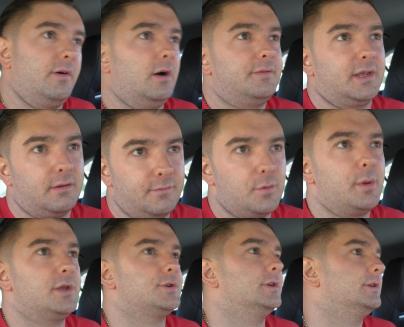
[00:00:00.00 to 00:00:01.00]
I've taken a few
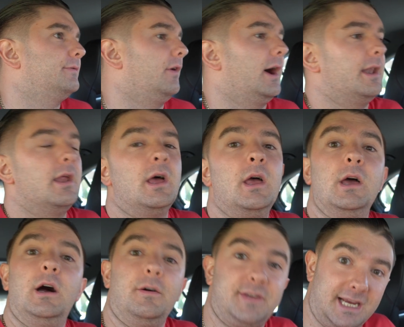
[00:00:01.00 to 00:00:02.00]
pictures, fine.
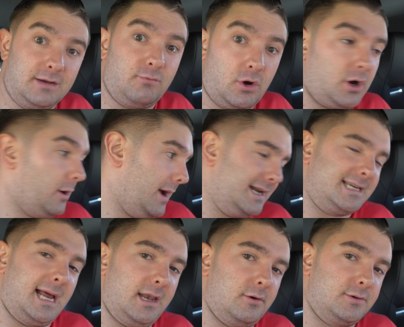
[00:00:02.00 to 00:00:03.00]
I've taken Rocco and
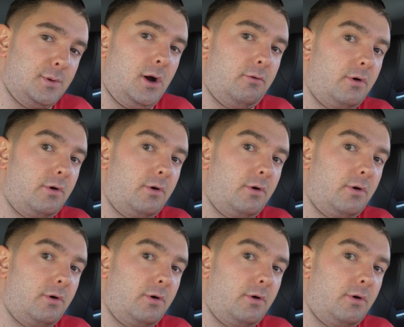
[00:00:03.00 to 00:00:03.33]
Talia as well.